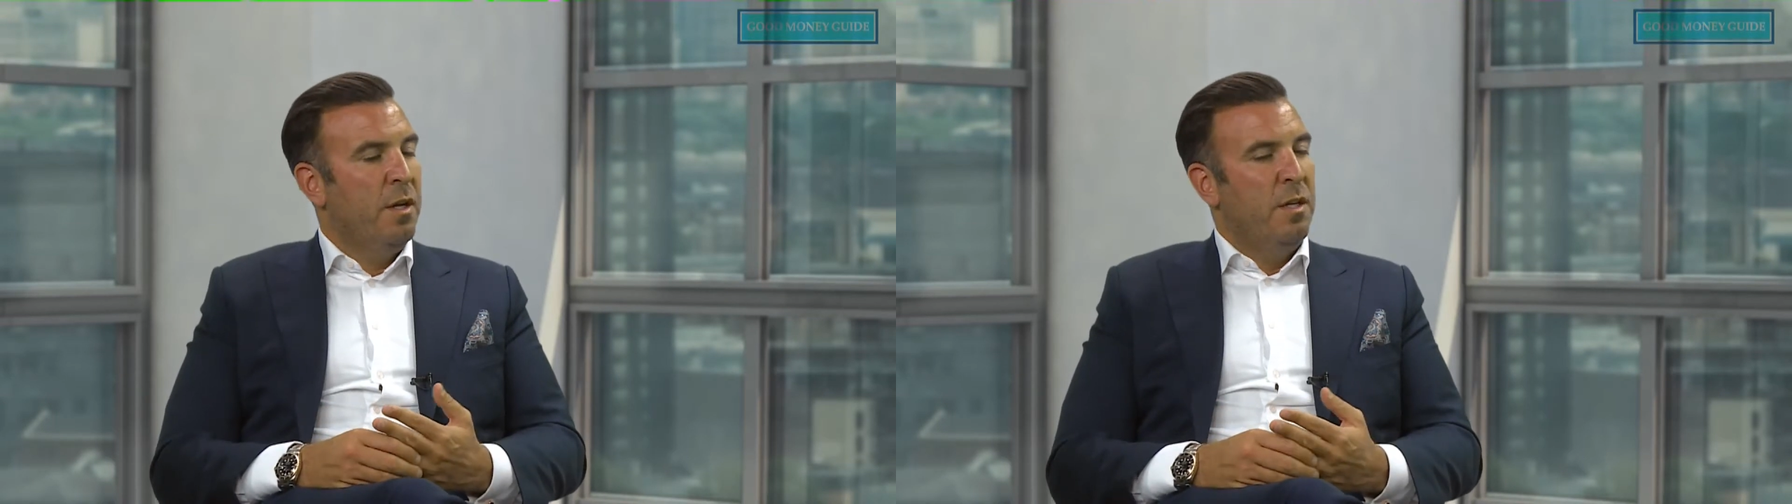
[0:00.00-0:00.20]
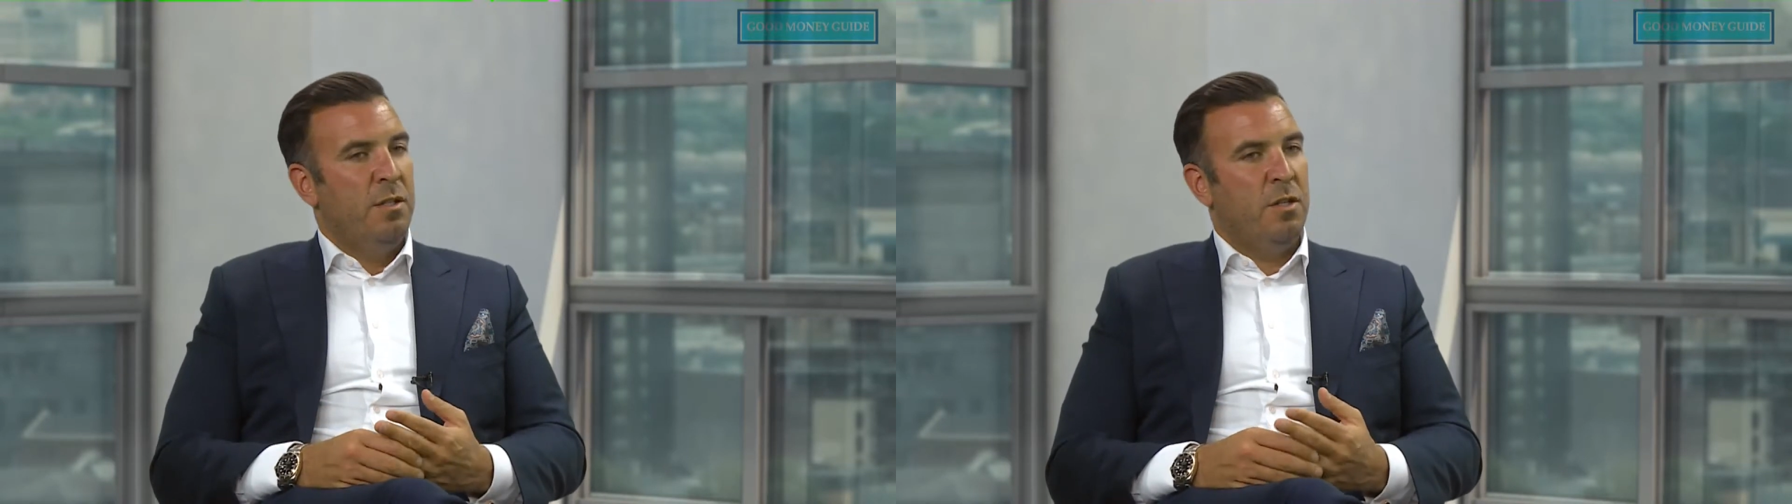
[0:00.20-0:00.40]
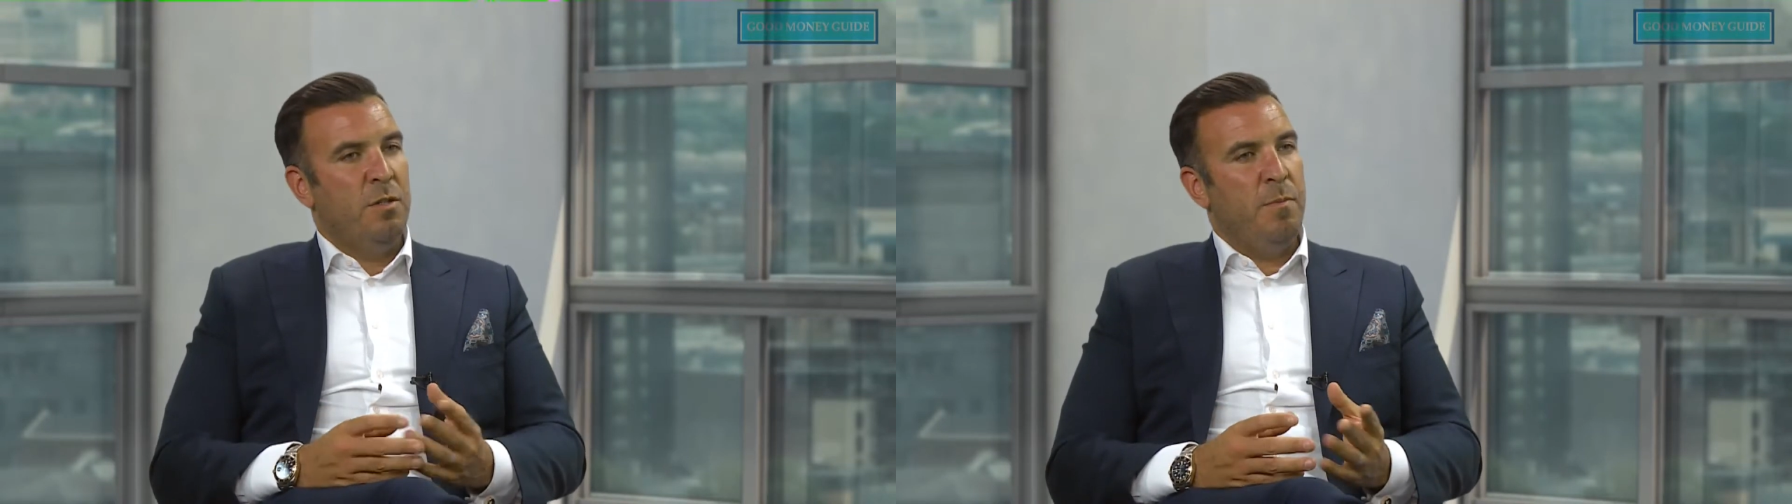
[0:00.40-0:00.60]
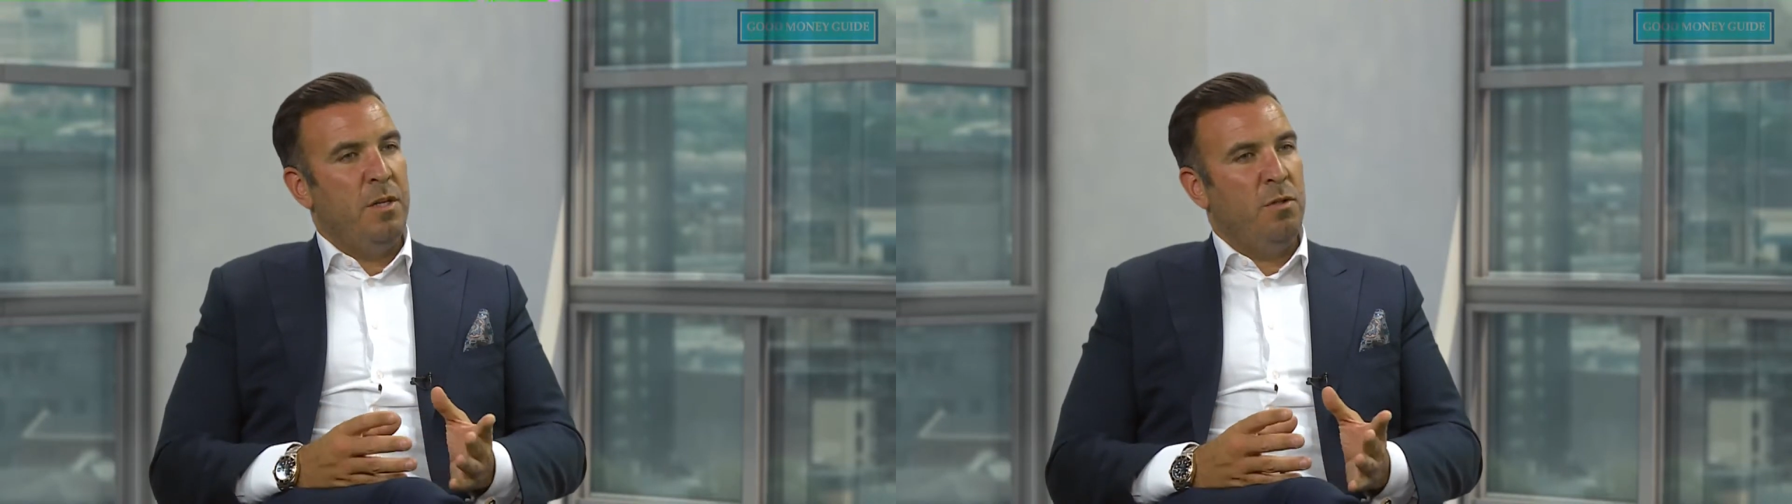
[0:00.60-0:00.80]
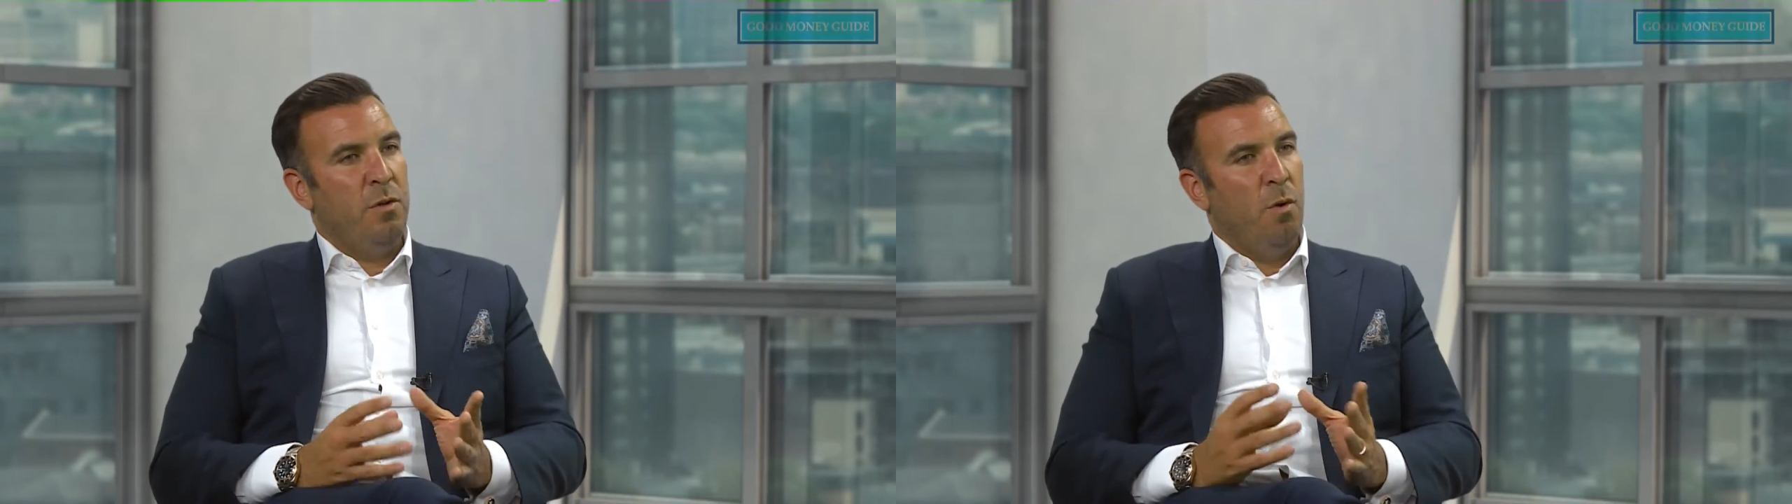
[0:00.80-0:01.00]
So just make
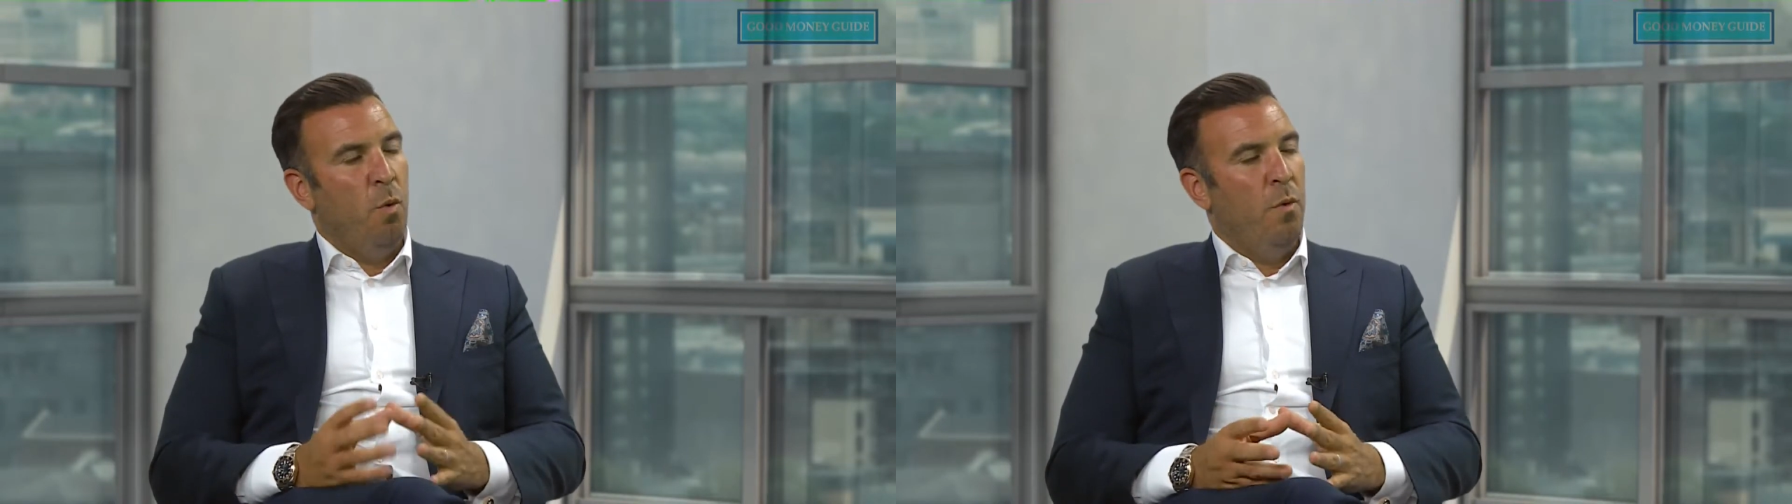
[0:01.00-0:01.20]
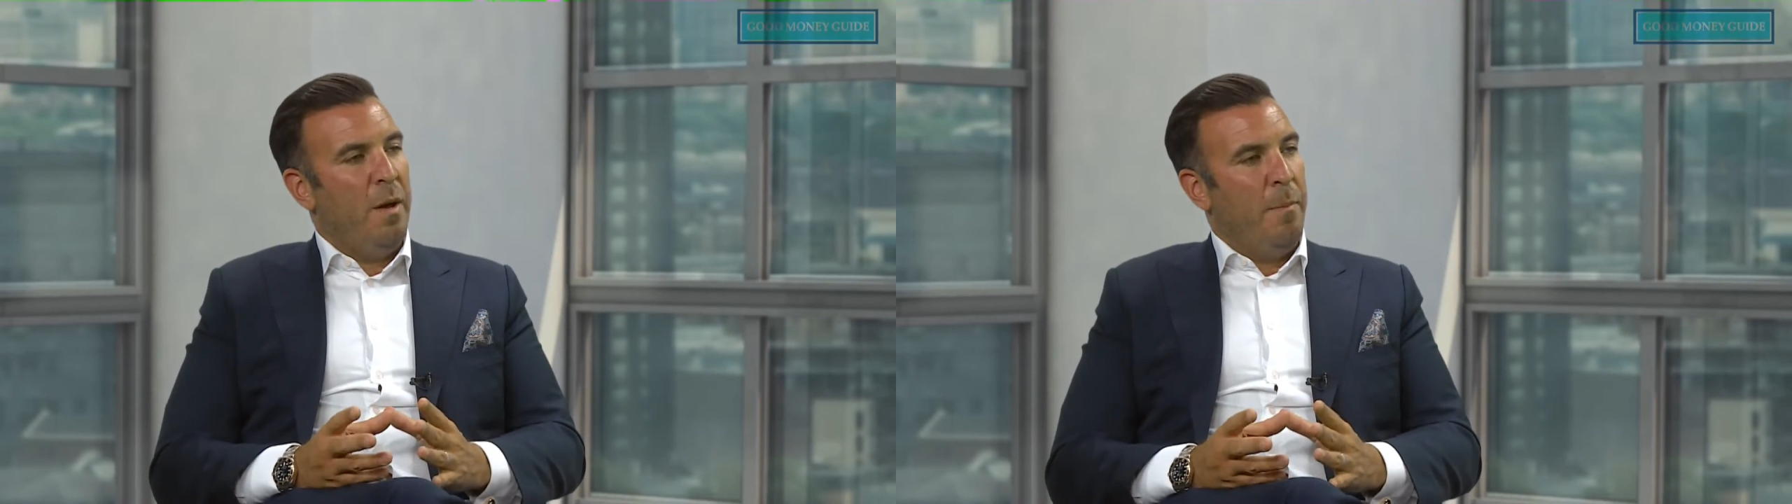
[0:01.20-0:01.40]
sure that all that